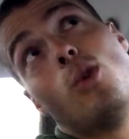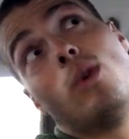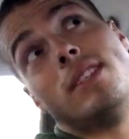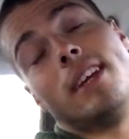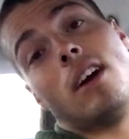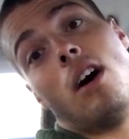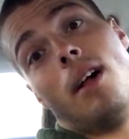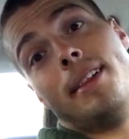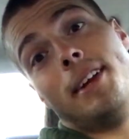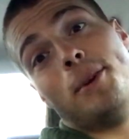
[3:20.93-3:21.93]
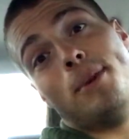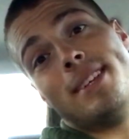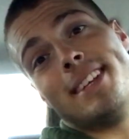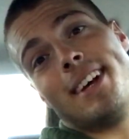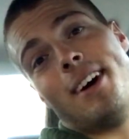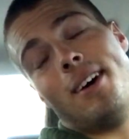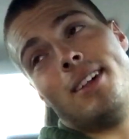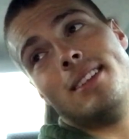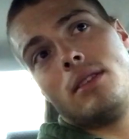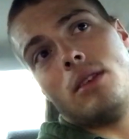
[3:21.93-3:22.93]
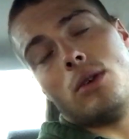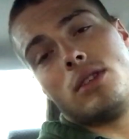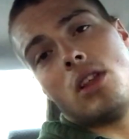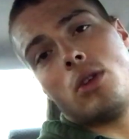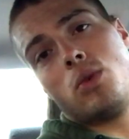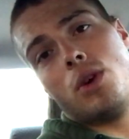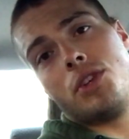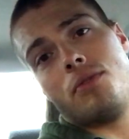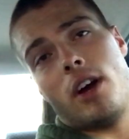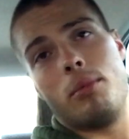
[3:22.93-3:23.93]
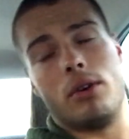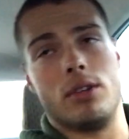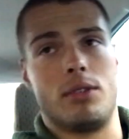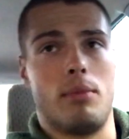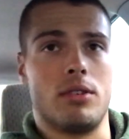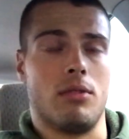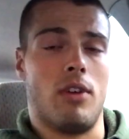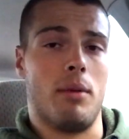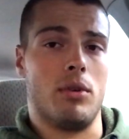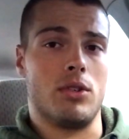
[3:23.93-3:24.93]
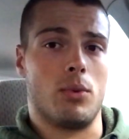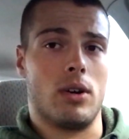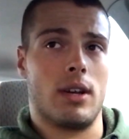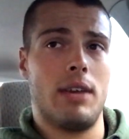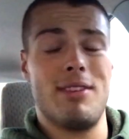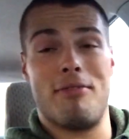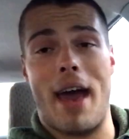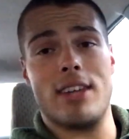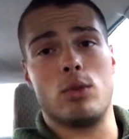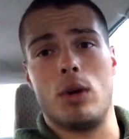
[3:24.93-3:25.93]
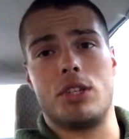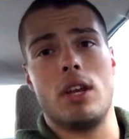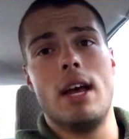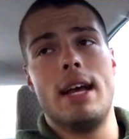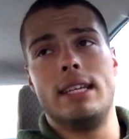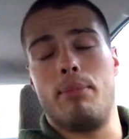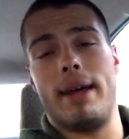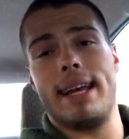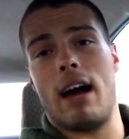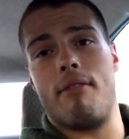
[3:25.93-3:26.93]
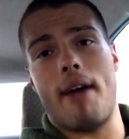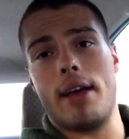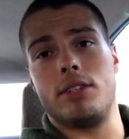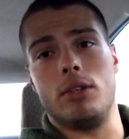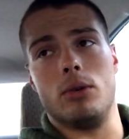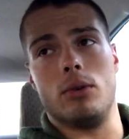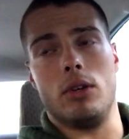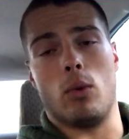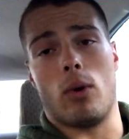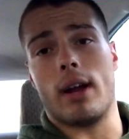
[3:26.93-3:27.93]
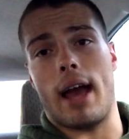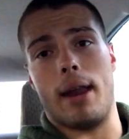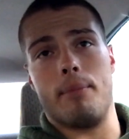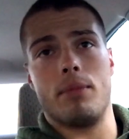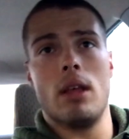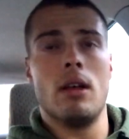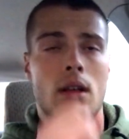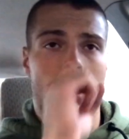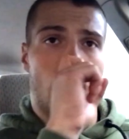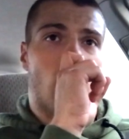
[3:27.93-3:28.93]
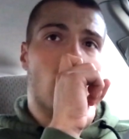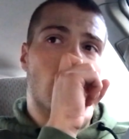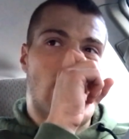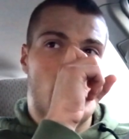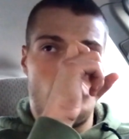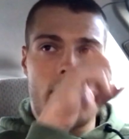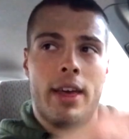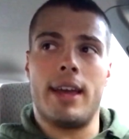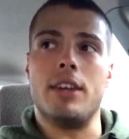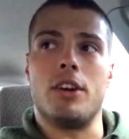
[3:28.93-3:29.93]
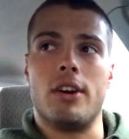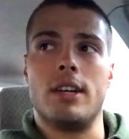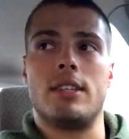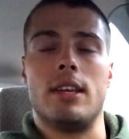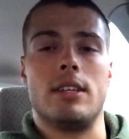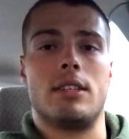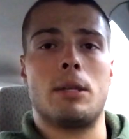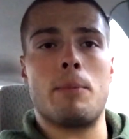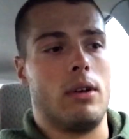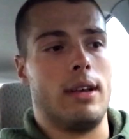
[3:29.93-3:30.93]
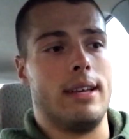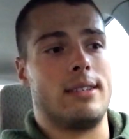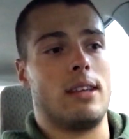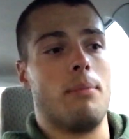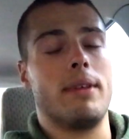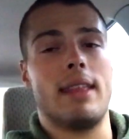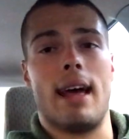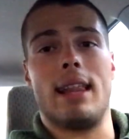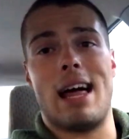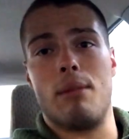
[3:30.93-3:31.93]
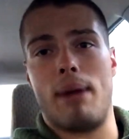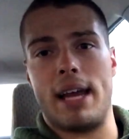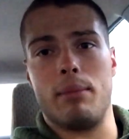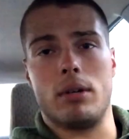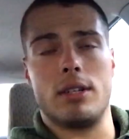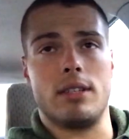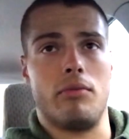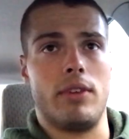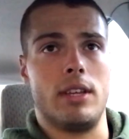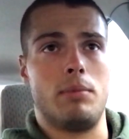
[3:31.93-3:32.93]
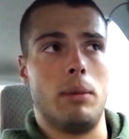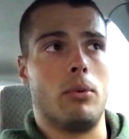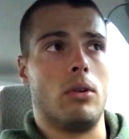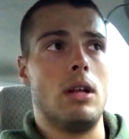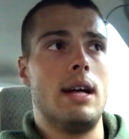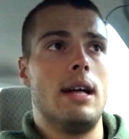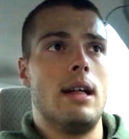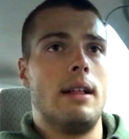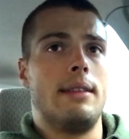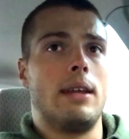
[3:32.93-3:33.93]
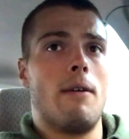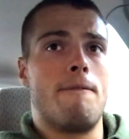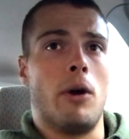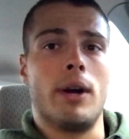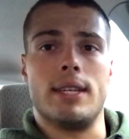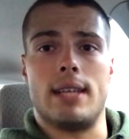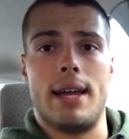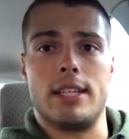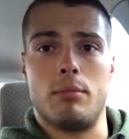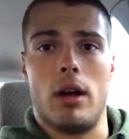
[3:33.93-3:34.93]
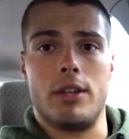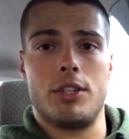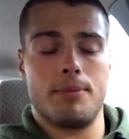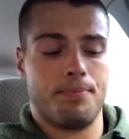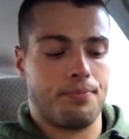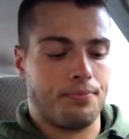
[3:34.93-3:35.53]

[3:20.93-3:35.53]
what's it called? Those slow twitch fibers, muscle fibers work. Even fast twitch, depending how fast you work at them. And I really think endurance is something that a lot of bodybuilders and fitness people, they don't focus on as much.